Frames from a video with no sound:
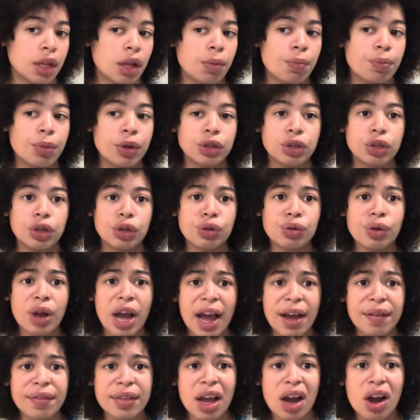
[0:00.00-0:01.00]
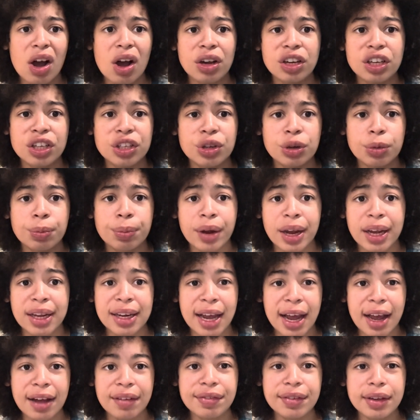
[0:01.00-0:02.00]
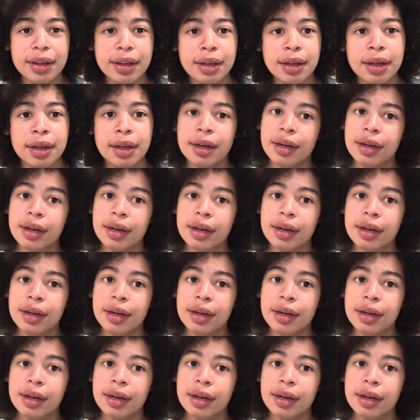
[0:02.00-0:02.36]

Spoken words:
But do you have that all in your brain heavy?